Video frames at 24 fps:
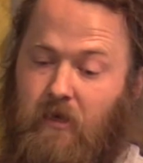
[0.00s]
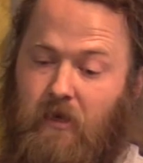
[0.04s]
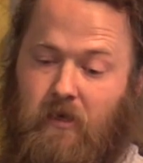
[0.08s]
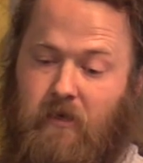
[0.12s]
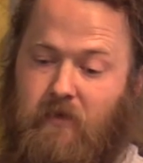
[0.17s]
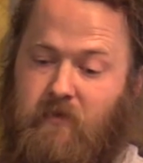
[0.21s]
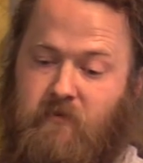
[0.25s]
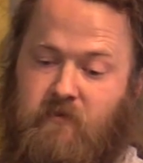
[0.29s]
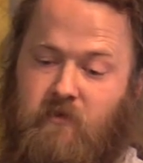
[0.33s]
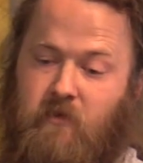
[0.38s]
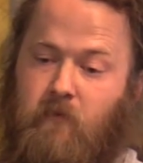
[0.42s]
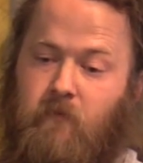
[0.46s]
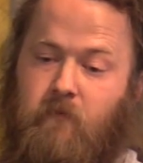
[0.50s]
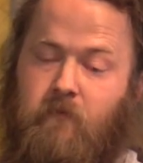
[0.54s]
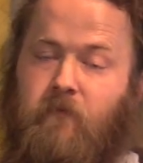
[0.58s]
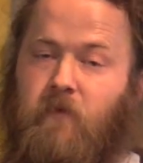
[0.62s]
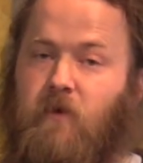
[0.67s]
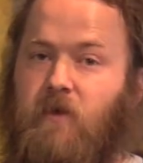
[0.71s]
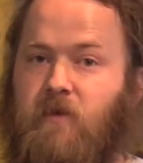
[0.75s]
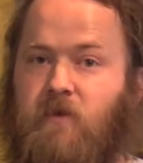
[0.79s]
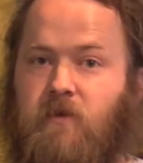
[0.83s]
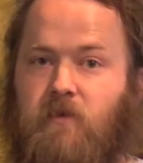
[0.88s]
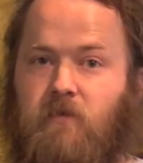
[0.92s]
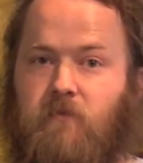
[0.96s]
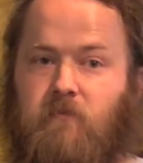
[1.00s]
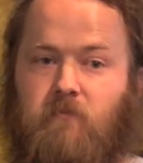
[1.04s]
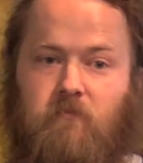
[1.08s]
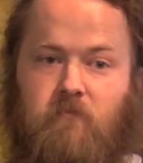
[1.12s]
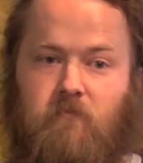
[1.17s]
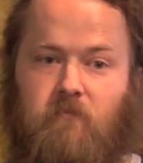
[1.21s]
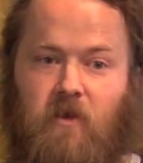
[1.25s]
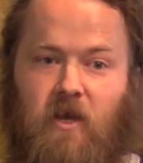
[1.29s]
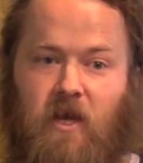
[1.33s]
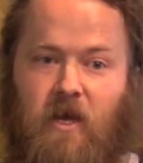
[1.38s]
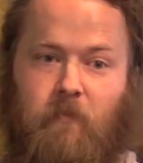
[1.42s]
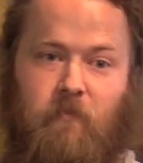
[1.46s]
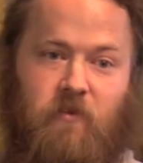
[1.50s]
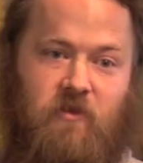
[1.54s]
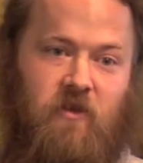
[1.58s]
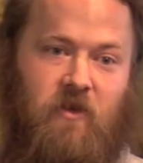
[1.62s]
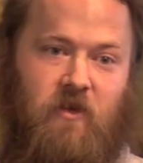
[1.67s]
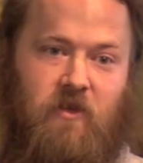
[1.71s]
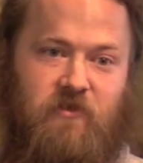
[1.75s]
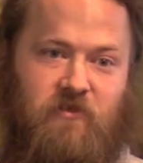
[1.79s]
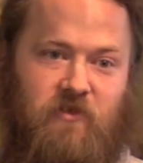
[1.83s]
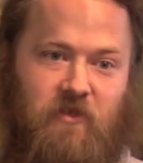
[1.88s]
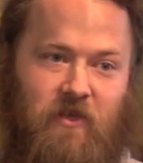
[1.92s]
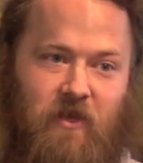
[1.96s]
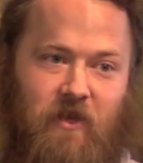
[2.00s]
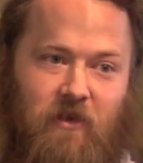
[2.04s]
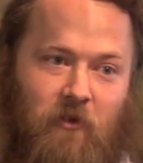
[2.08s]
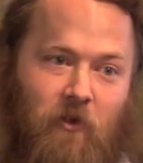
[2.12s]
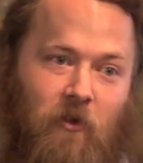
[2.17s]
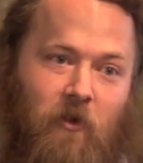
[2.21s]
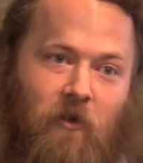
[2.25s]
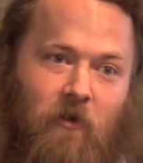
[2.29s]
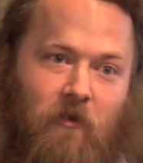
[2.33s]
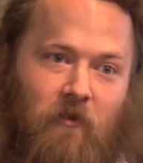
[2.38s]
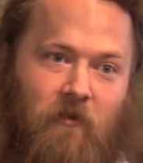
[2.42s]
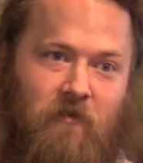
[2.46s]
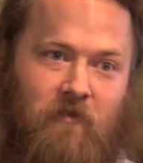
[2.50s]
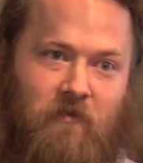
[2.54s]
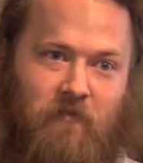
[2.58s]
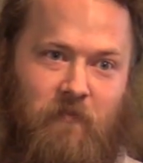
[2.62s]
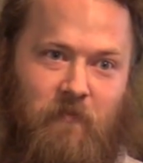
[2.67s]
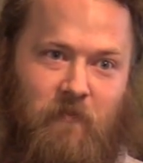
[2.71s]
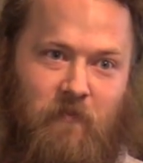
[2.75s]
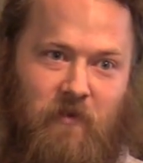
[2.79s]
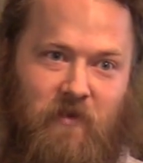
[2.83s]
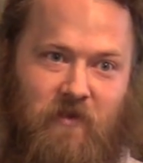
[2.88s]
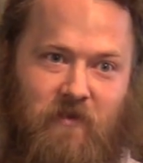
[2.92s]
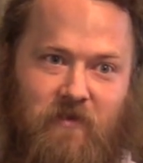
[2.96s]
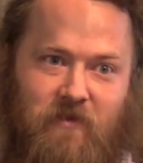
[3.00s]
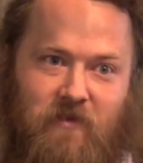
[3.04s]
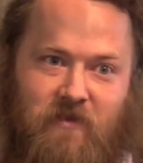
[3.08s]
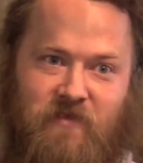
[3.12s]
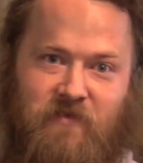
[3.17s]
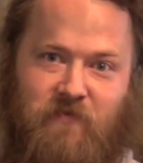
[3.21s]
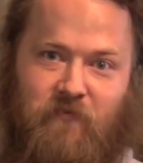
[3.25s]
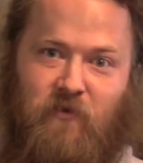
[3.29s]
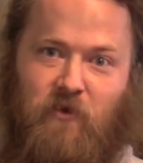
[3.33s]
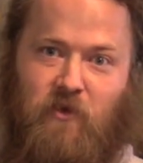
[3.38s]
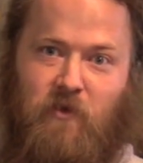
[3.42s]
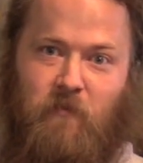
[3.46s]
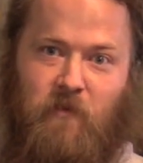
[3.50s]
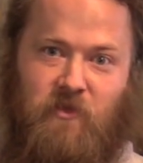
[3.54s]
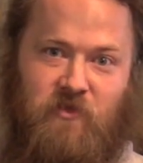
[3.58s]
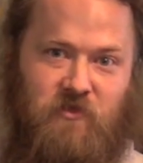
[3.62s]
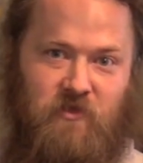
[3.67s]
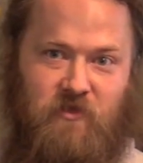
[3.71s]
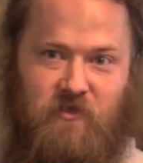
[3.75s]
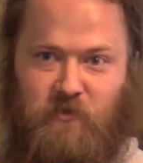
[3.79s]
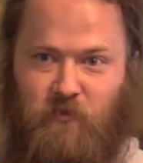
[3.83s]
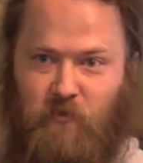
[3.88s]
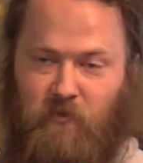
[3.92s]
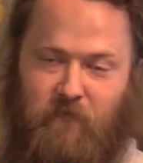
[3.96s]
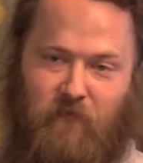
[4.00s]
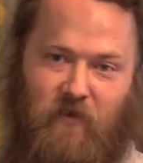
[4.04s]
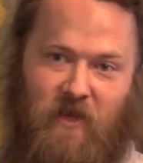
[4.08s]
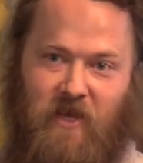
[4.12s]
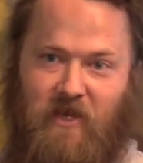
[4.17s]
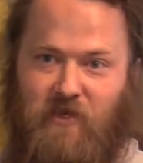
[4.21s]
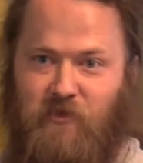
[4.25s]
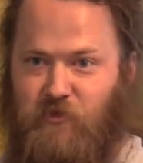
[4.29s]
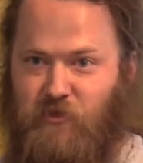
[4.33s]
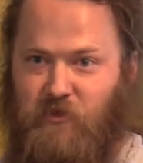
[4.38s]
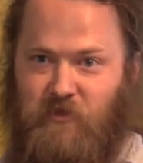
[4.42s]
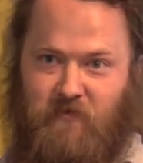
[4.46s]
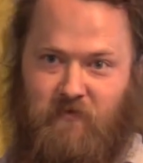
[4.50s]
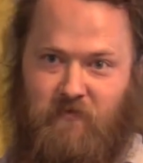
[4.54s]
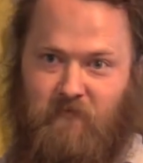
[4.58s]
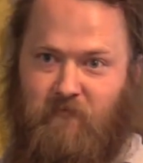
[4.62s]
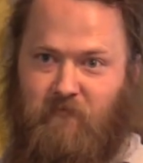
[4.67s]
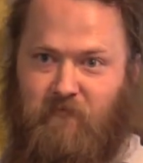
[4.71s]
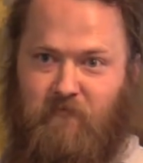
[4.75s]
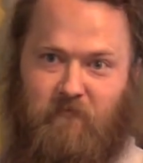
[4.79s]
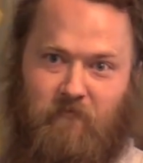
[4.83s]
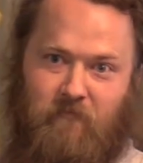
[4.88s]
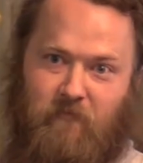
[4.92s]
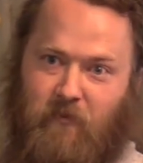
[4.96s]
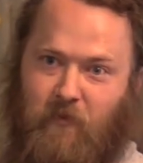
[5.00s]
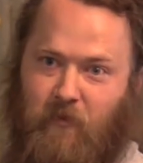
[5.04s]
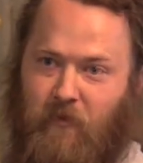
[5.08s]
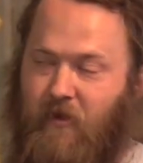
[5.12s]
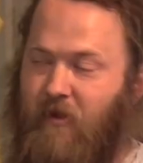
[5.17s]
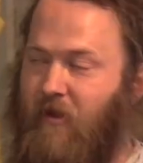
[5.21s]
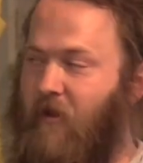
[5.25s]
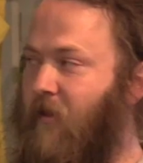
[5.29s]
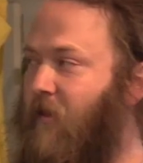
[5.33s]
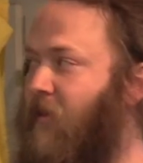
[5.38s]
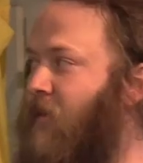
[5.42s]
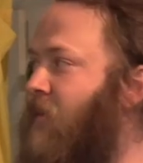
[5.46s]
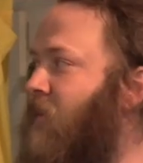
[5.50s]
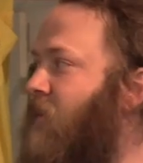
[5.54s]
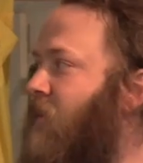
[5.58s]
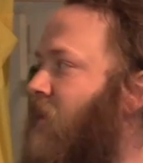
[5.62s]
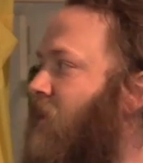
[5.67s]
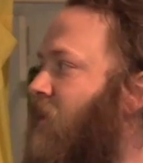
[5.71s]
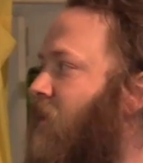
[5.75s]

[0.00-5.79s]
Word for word: I don't find it appetizing at all, but it's very much a sort of Asian thing.